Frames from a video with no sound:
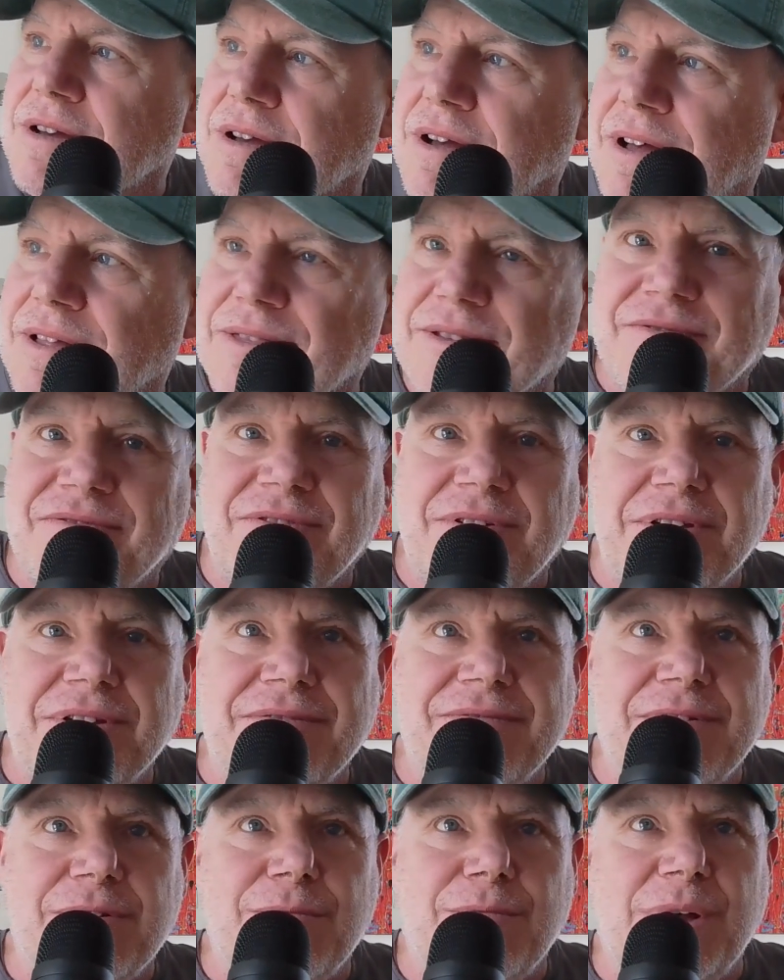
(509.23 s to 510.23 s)
on the front
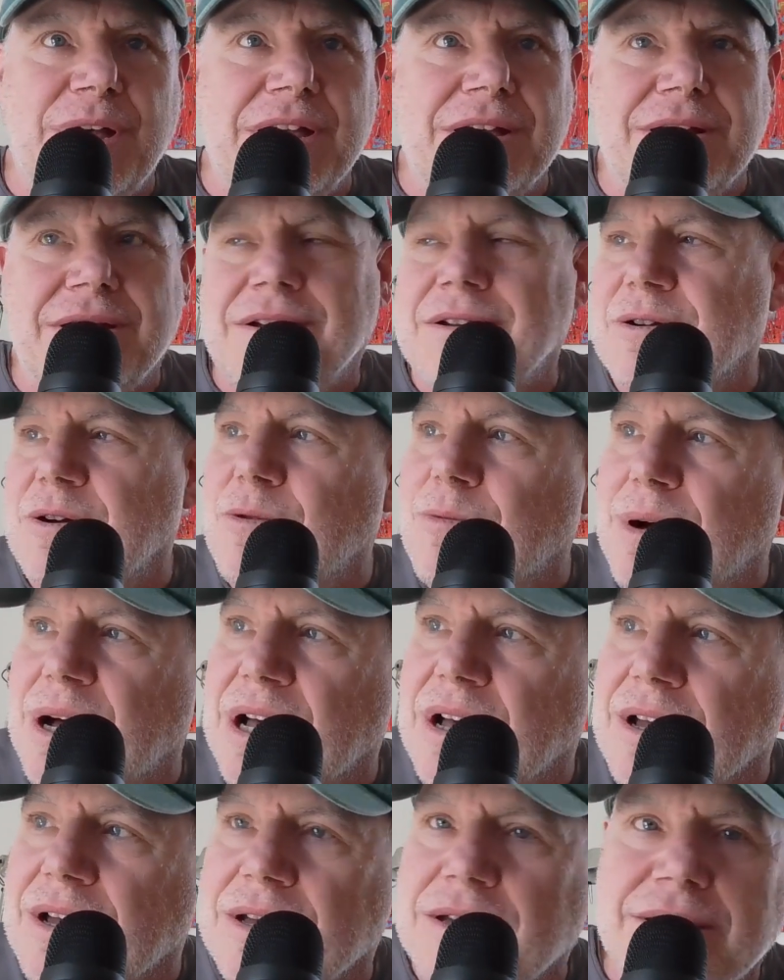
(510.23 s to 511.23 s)
of her bike go
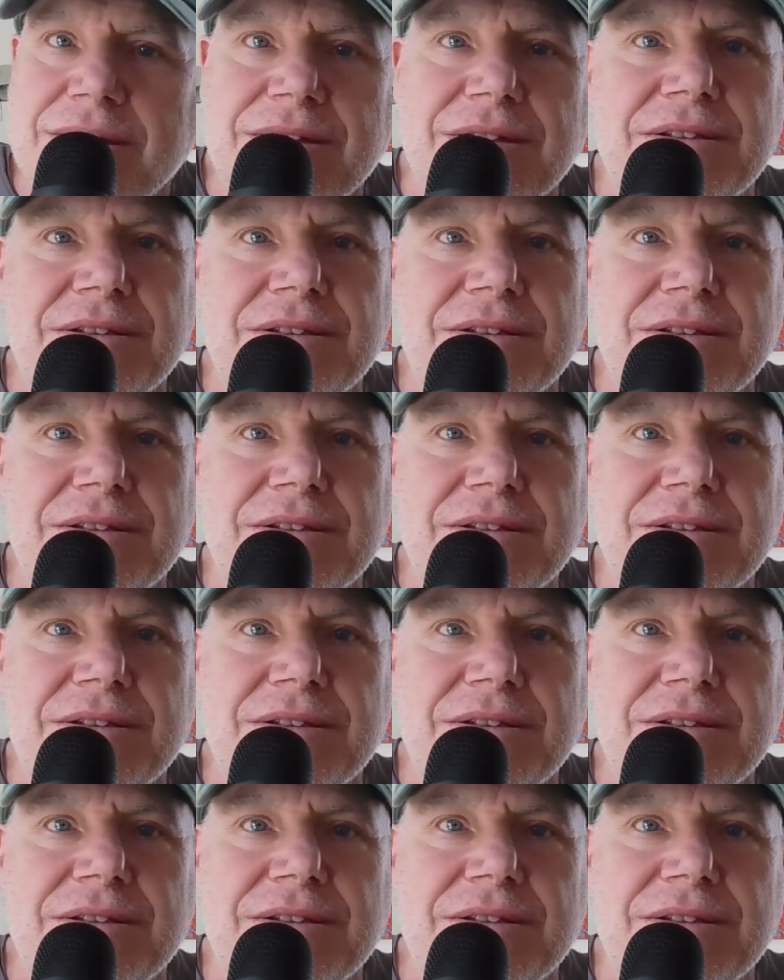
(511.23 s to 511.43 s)
by